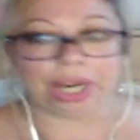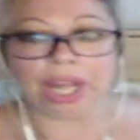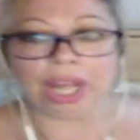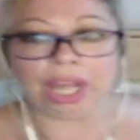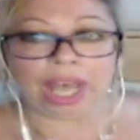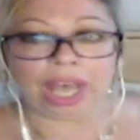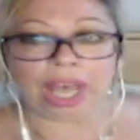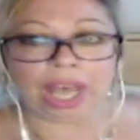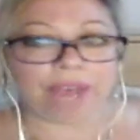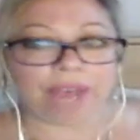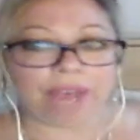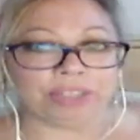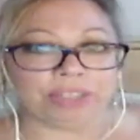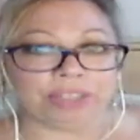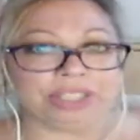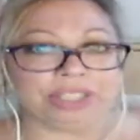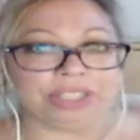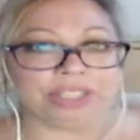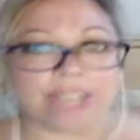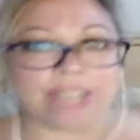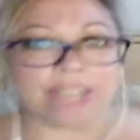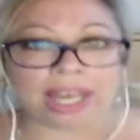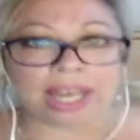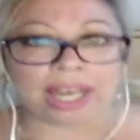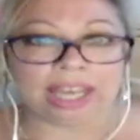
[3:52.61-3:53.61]
Every
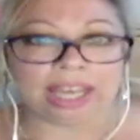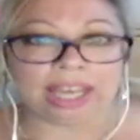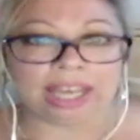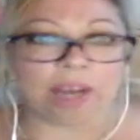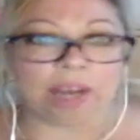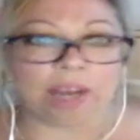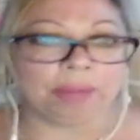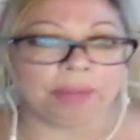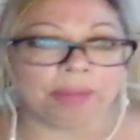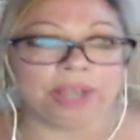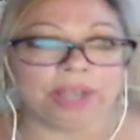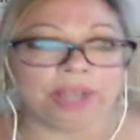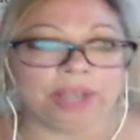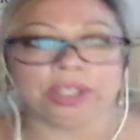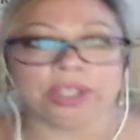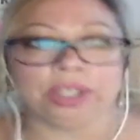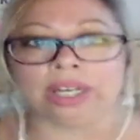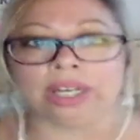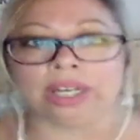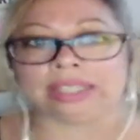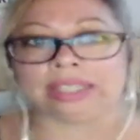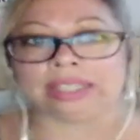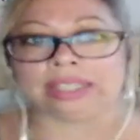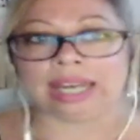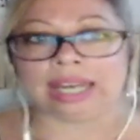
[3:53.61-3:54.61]
day I'm under
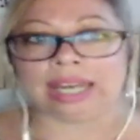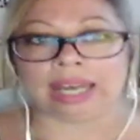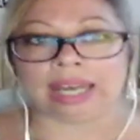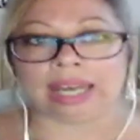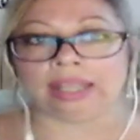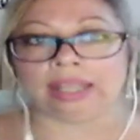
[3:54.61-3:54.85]
attack.